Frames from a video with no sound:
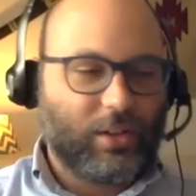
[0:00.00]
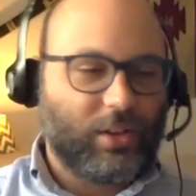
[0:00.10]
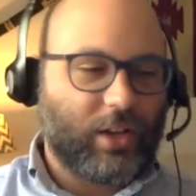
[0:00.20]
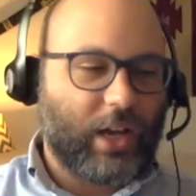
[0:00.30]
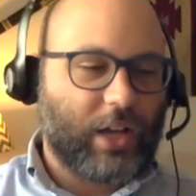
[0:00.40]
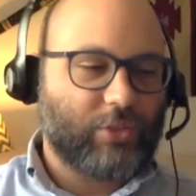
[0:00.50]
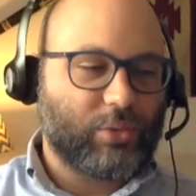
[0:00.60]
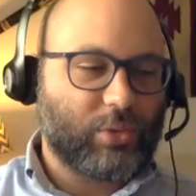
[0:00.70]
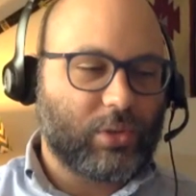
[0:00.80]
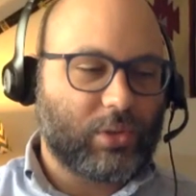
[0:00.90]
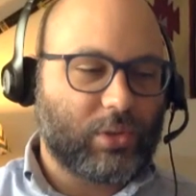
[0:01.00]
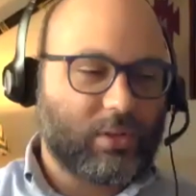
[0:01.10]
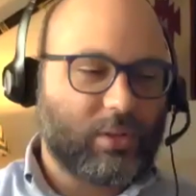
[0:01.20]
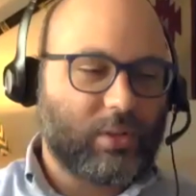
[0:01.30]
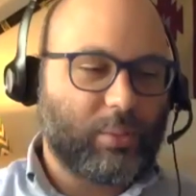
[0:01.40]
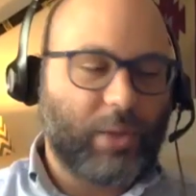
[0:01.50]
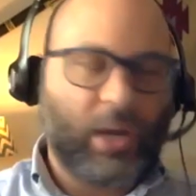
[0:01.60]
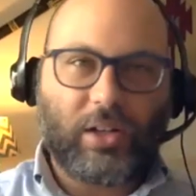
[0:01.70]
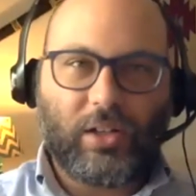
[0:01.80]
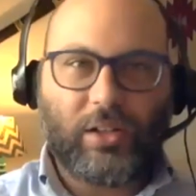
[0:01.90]
the actual
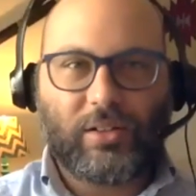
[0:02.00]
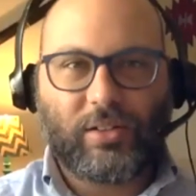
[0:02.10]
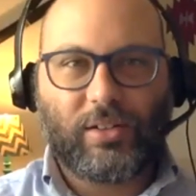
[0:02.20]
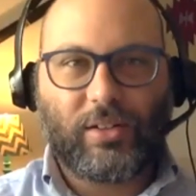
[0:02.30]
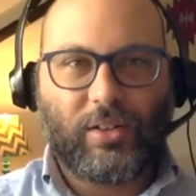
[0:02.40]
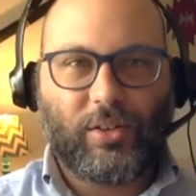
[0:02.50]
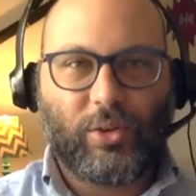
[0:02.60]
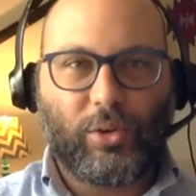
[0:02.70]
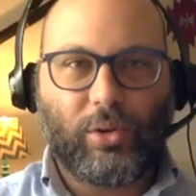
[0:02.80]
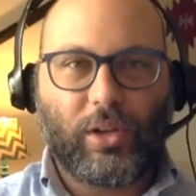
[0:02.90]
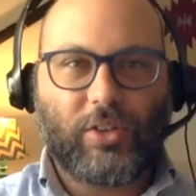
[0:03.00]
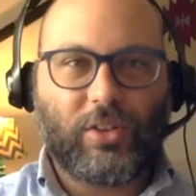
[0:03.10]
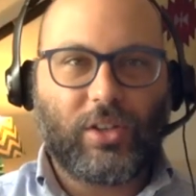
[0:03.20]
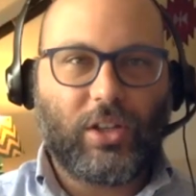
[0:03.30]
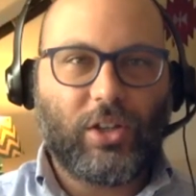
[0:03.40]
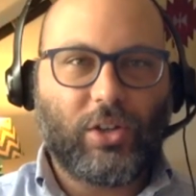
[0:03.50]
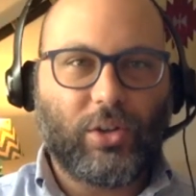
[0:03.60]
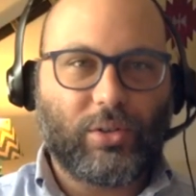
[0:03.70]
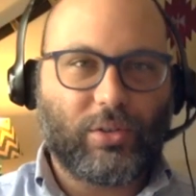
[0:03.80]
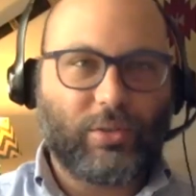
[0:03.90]
body, or let's say
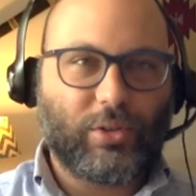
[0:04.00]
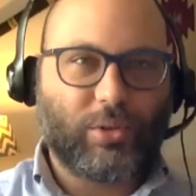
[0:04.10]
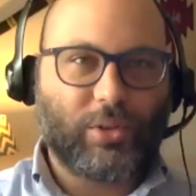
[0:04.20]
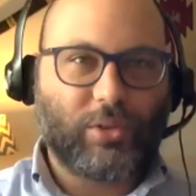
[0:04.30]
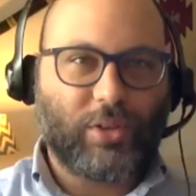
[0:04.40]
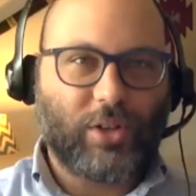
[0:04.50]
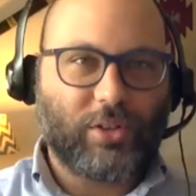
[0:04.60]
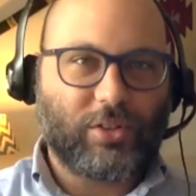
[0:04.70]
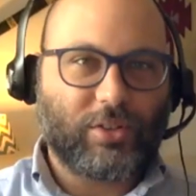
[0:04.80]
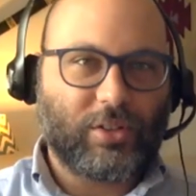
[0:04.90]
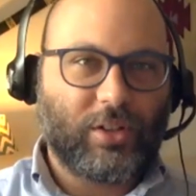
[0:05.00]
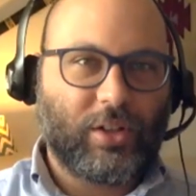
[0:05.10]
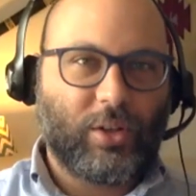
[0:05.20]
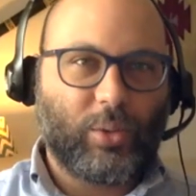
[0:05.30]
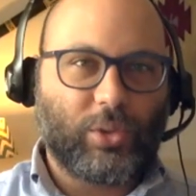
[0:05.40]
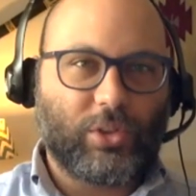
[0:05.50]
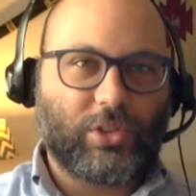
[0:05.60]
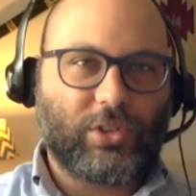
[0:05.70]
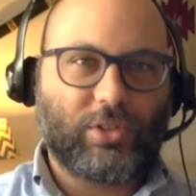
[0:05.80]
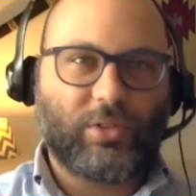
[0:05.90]
ego of the coronavirus,
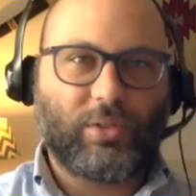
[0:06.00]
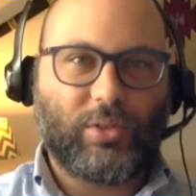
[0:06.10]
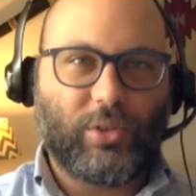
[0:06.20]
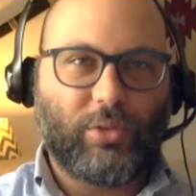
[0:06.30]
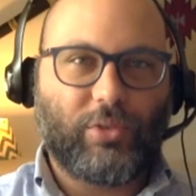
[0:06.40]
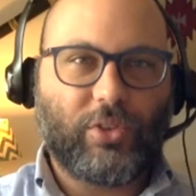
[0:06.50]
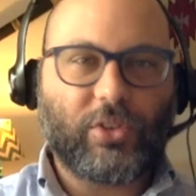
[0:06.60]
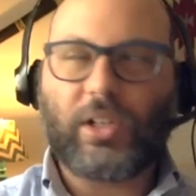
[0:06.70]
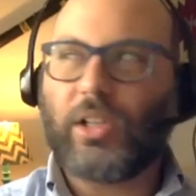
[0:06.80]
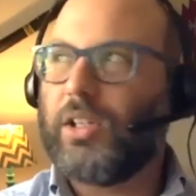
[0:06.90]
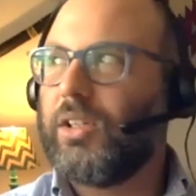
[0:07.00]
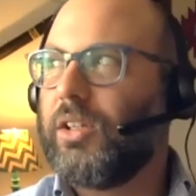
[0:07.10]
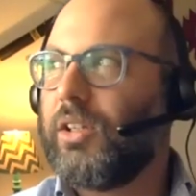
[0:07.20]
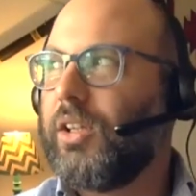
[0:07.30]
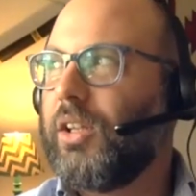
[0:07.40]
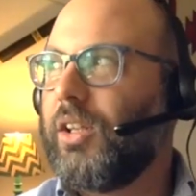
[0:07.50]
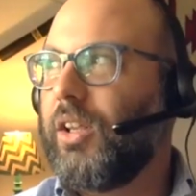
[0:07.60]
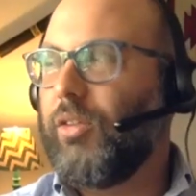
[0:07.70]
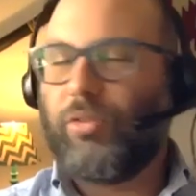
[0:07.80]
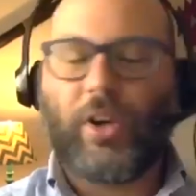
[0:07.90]
which physically
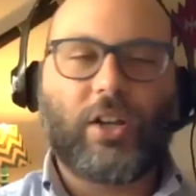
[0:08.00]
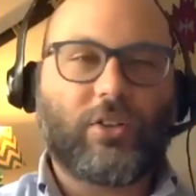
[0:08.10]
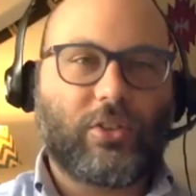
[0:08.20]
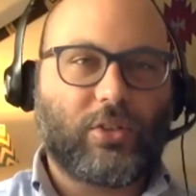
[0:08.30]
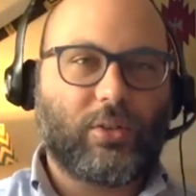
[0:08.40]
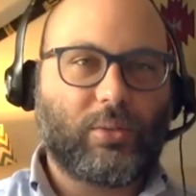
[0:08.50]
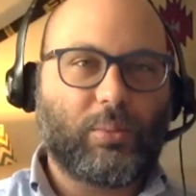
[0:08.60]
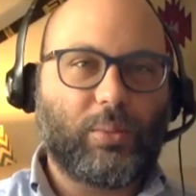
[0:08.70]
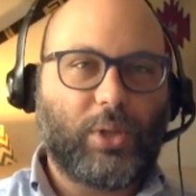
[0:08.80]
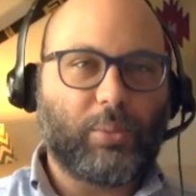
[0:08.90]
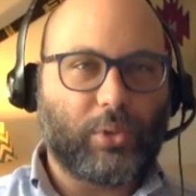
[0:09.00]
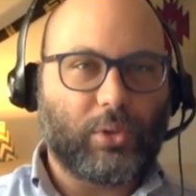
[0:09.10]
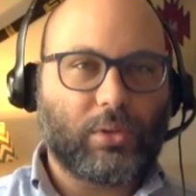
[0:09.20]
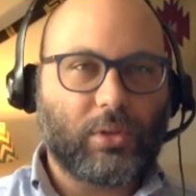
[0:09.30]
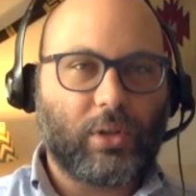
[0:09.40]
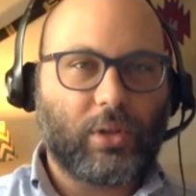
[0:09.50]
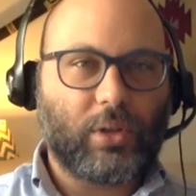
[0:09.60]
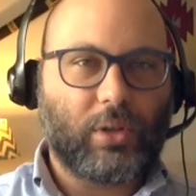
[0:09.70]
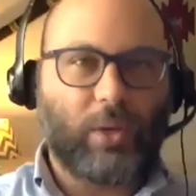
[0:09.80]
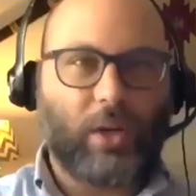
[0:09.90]
infects people,
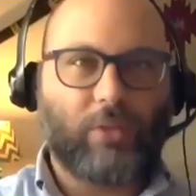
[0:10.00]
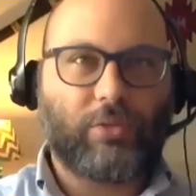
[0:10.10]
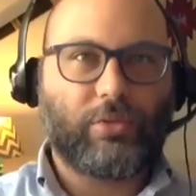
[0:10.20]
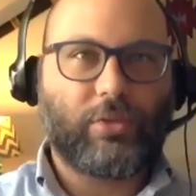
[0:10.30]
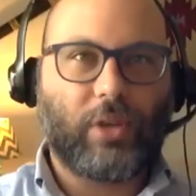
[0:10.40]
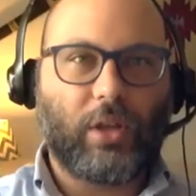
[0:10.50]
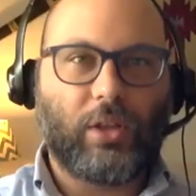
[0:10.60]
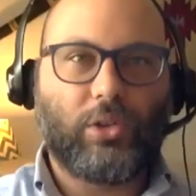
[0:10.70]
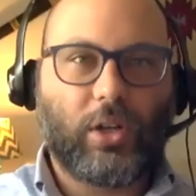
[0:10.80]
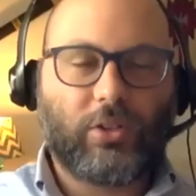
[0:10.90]
and we have in the US